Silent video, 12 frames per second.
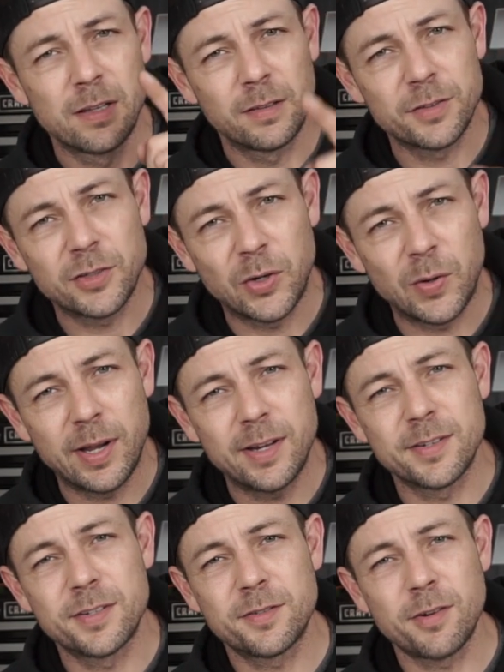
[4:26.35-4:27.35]
let's go ahead
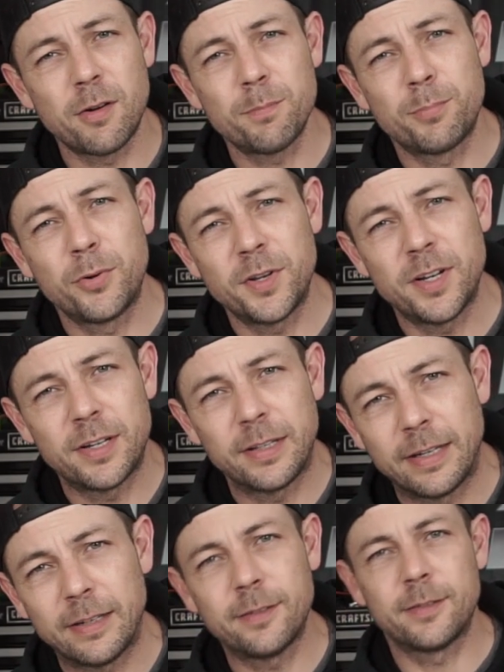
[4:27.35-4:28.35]
and start putting it
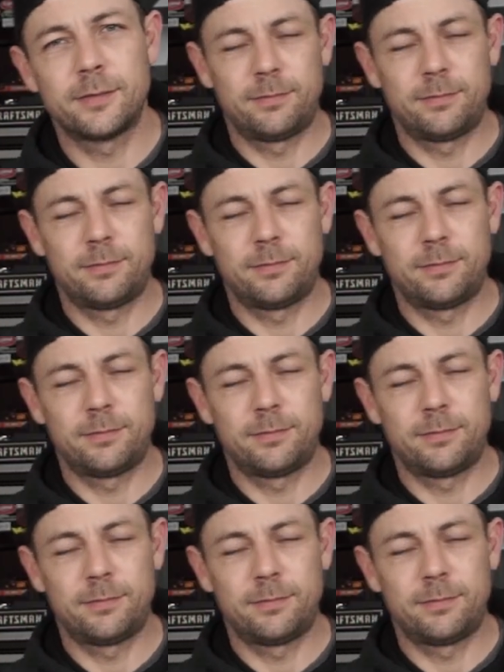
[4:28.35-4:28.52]
together.